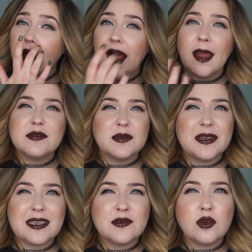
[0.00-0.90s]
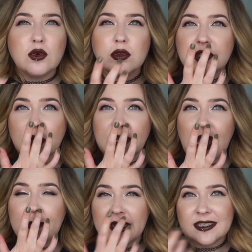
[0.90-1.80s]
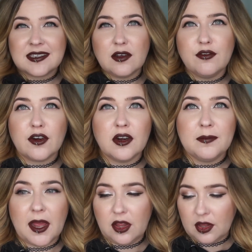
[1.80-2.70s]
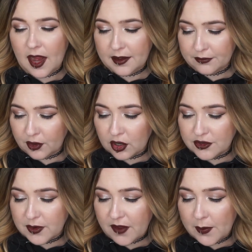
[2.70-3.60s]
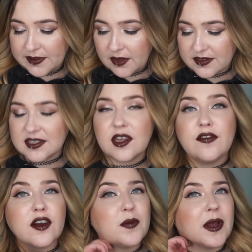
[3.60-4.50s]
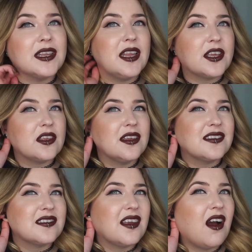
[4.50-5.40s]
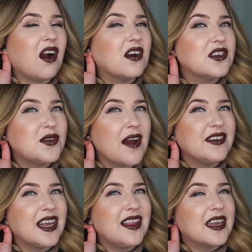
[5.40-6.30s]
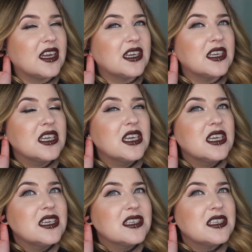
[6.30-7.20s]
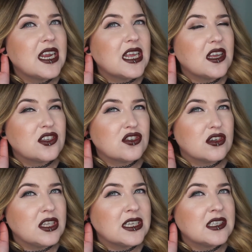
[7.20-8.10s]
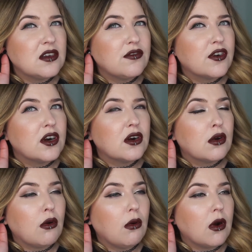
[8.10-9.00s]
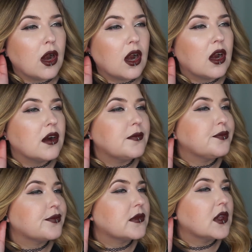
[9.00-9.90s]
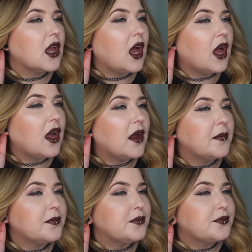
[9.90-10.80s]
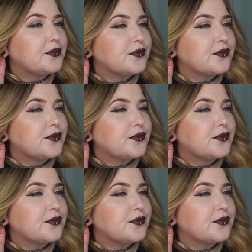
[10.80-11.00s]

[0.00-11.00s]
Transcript: I'm just, because I'm so cool toned, I'm like a silver metal kind of girl. So I've always loved silver, but like it's hard. You'd have to get like a state, a sterling silver or, um,